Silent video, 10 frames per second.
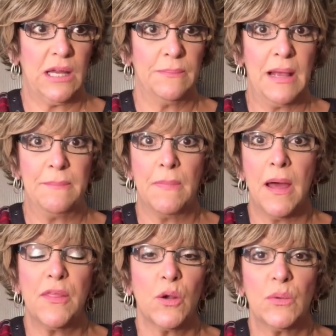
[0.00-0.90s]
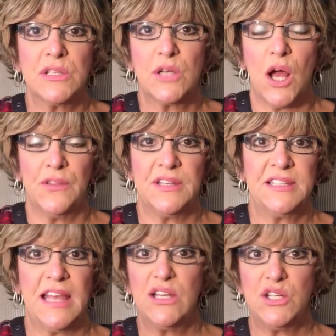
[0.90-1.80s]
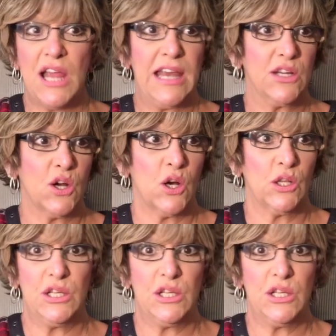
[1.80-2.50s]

and my mother was called the Sunshine Girl,